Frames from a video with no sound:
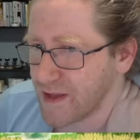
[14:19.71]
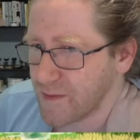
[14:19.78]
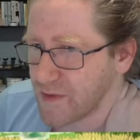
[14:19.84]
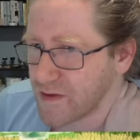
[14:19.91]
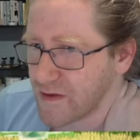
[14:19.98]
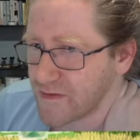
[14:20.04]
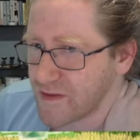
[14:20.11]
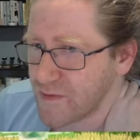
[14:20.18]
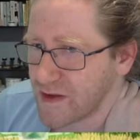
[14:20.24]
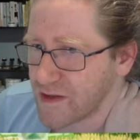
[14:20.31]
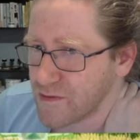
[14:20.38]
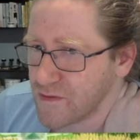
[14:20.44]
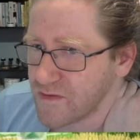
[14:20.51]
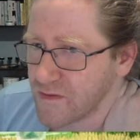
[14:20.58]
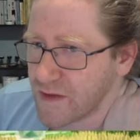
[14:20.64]
because then we can
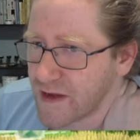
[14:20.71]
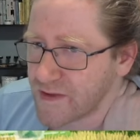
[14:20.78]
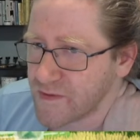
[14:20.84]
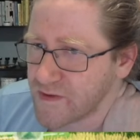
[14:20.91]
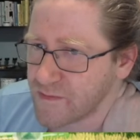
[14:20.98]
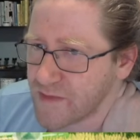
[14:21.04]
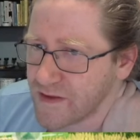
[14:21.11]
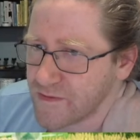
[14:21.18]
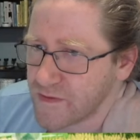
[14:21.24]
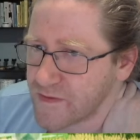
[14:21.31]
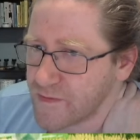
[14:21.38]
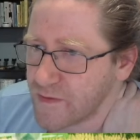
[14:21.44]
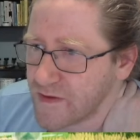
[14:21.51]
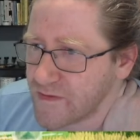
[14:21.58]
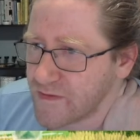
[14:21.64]
also activate the main deck
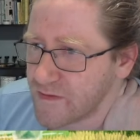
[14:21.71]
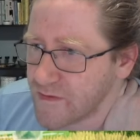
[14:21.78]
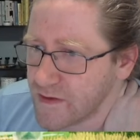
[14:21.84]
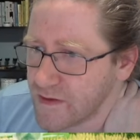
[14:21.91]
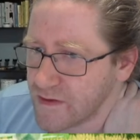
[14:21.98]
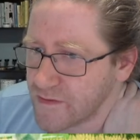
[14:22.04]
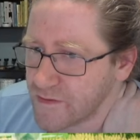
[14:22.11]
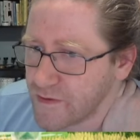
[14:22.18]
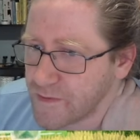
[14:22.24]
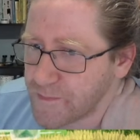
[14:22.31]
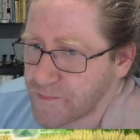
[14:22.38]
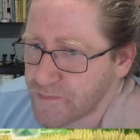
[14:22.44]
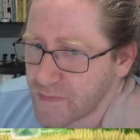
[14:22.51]
twice in a turn